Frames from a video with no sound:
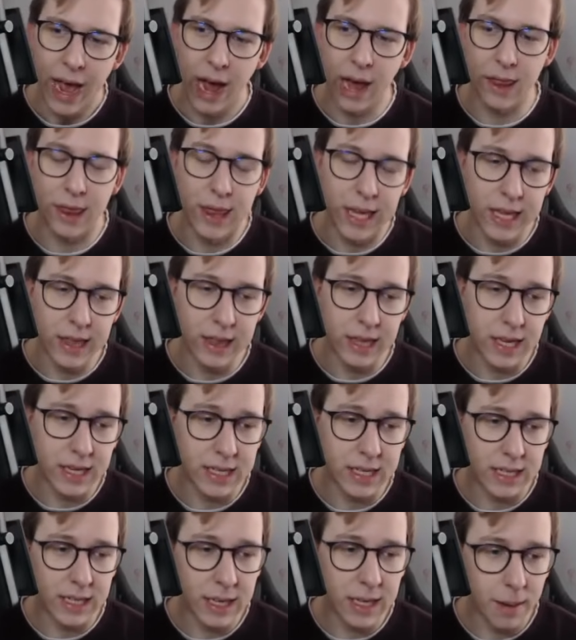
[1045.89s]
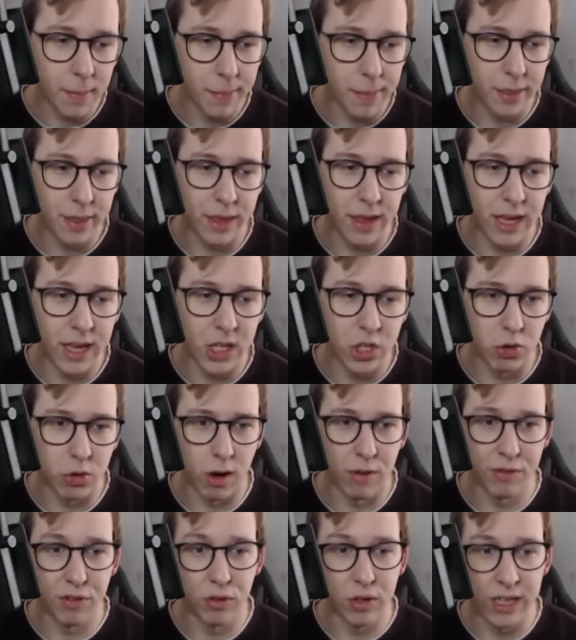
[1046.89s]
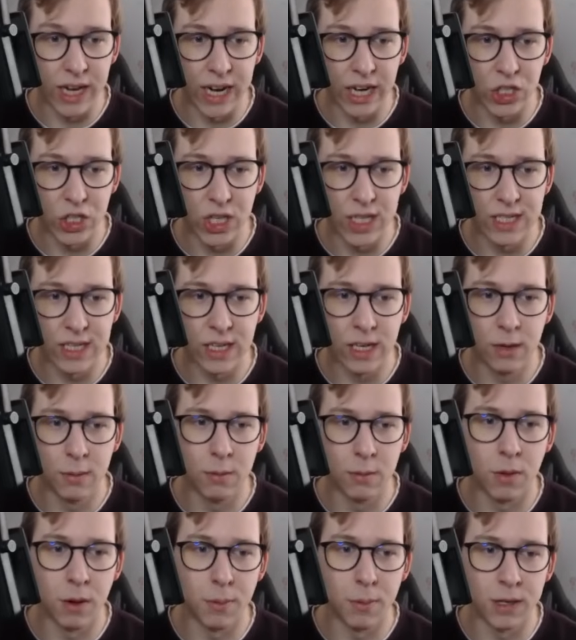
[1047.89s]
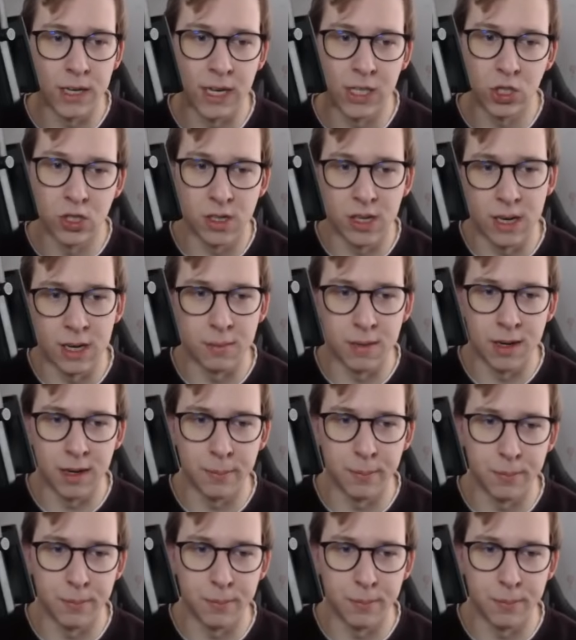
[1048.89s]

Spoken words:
I think that the Girafarig actually has a little bit more potential than